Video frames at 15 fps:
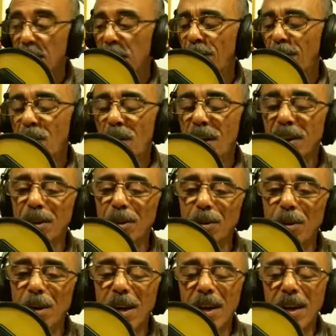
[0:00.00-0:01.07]
And before
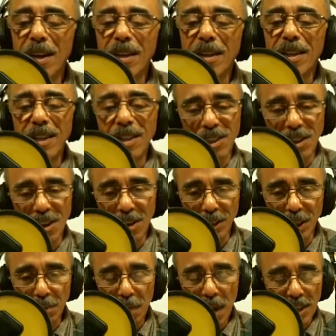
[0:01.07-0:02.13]
you kiss your
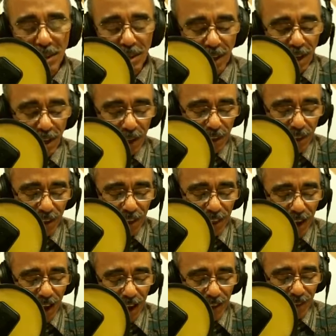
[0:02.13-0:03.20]
special other good
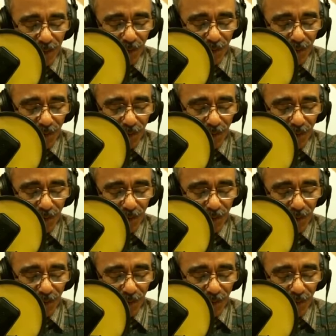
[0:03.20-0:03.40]
night,